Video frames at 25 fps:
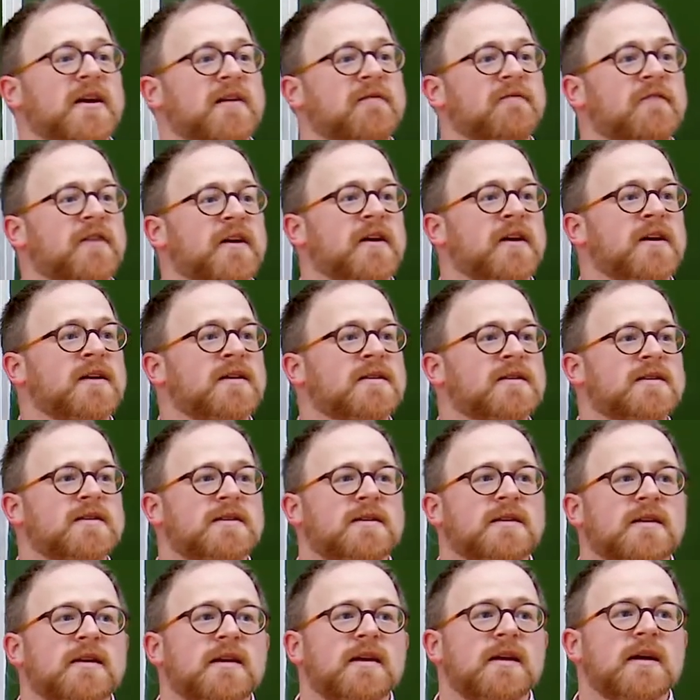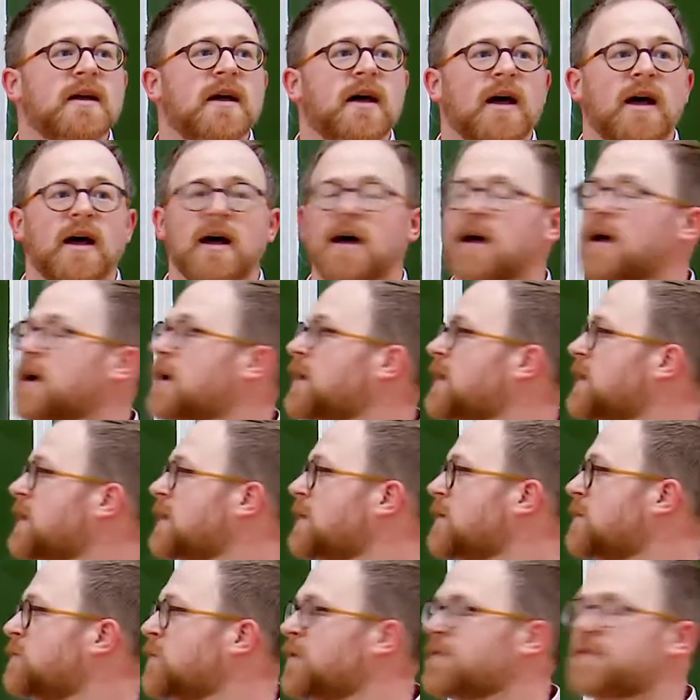invariants.
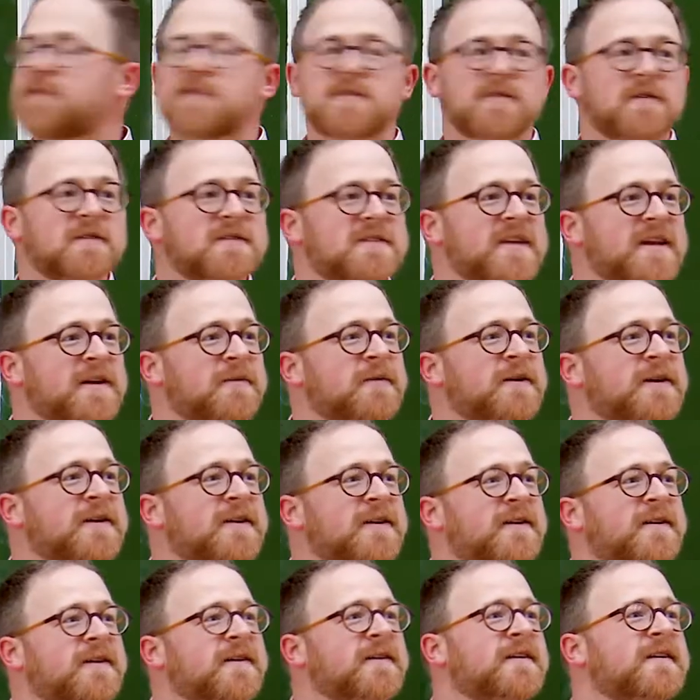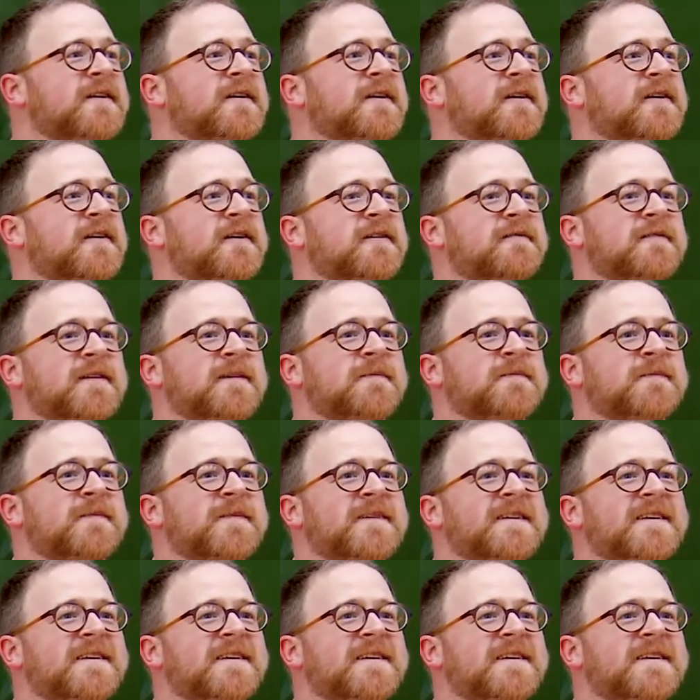Well, first of all, has anyone heard of them?